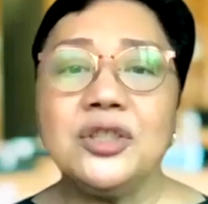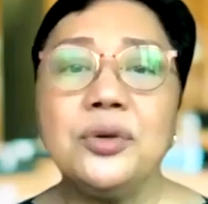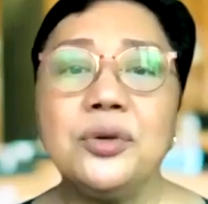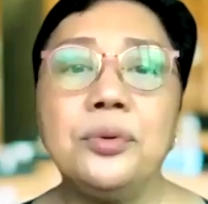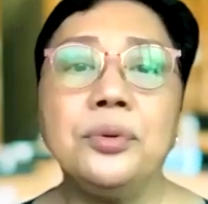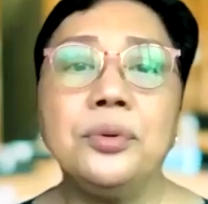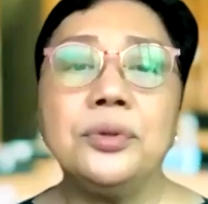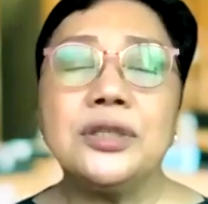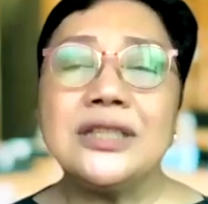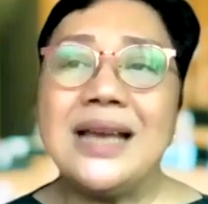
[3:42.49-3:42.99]

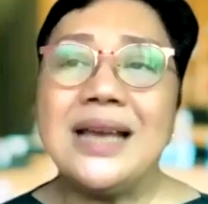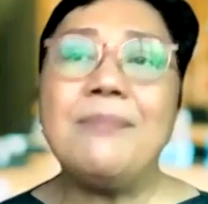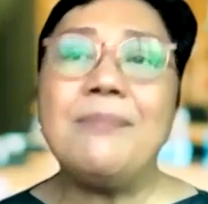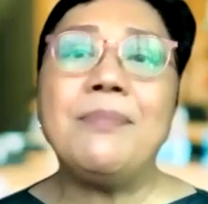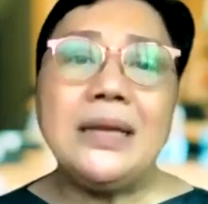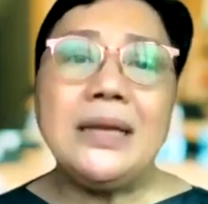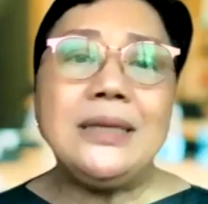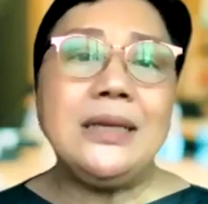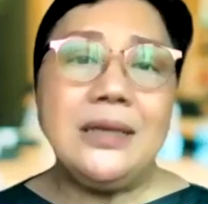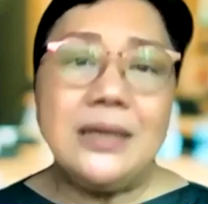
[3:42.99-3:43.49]
So
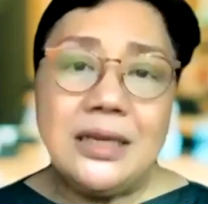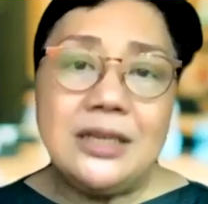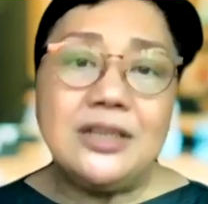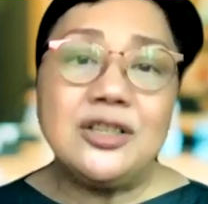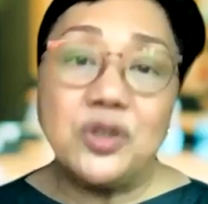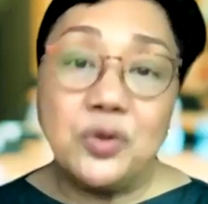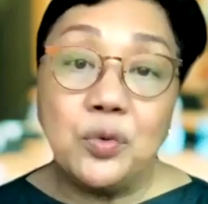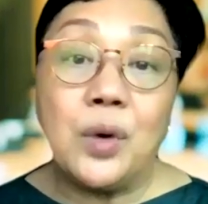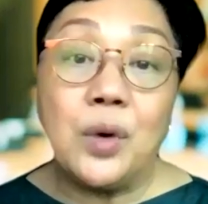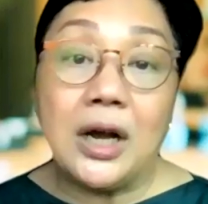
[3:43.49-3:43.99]
somebody
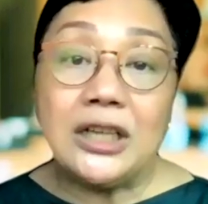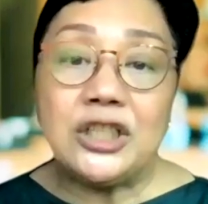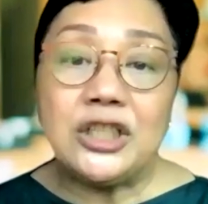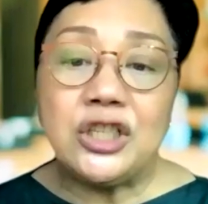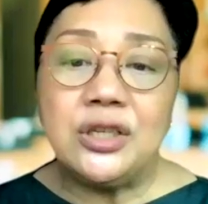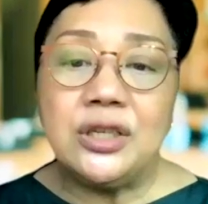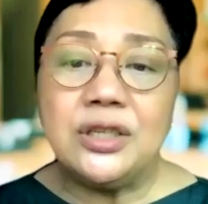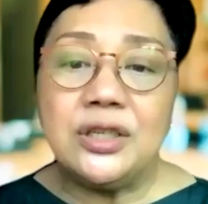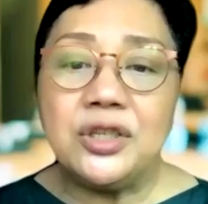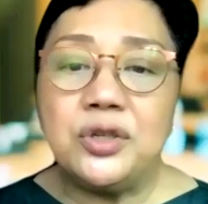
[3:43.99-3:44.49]
needs to
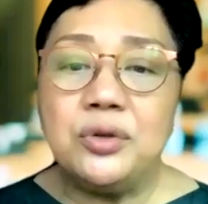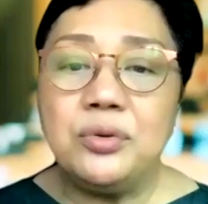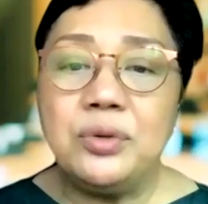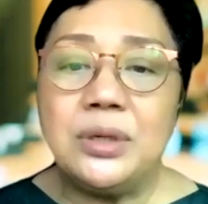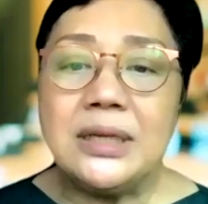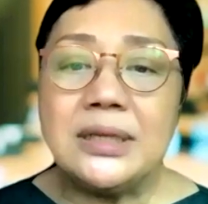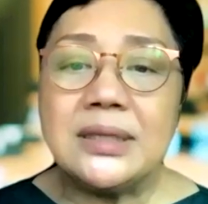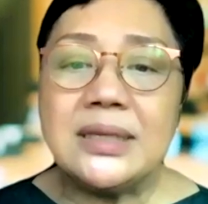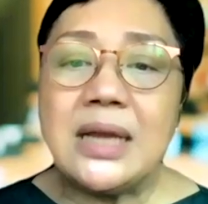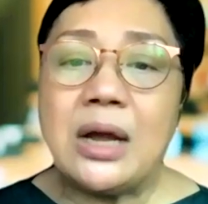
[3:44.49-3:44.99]
watch the
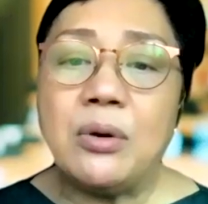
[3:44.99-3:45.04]
students.